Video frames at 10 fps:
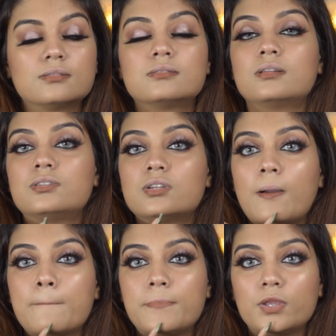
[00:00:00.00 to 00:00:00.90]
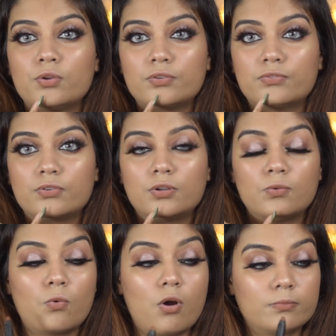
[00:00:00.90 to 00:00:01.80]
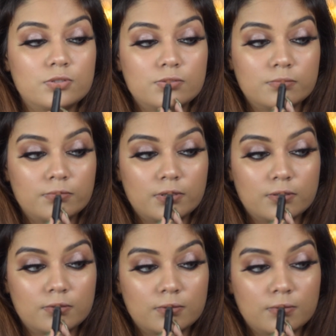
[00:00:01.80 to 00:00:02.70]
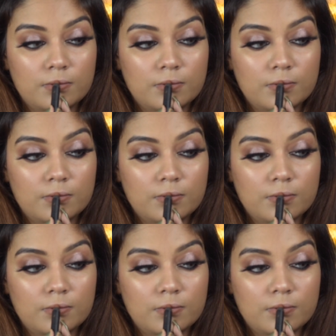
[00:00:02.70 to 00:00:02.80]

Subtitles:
such a beautiful warm tone brown.